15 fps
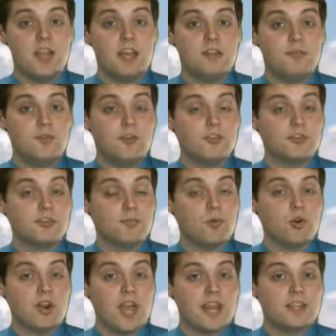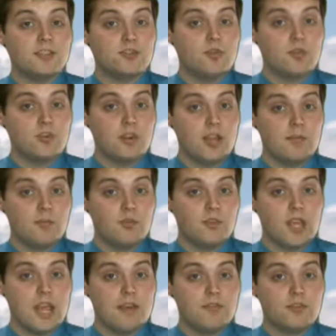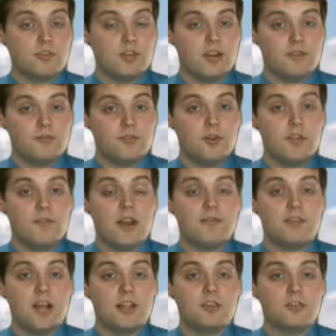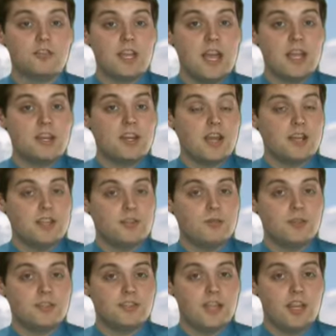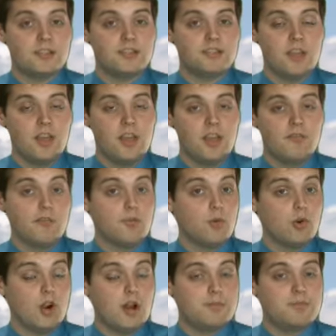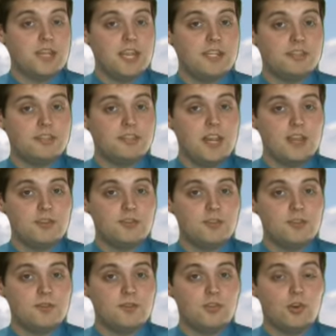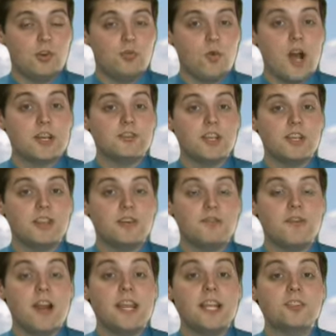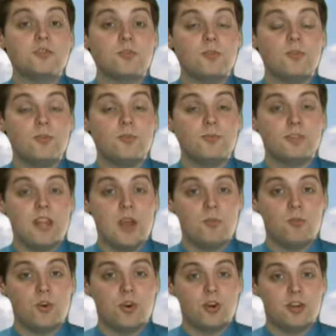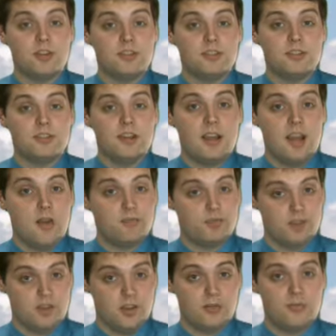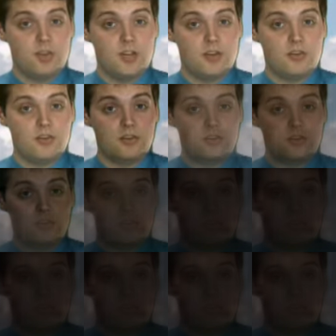and further support at its 200-day moving average of $35.93. For more updates, stay tuned. You're watching the Financial News Network. I'm Chuck Pierce.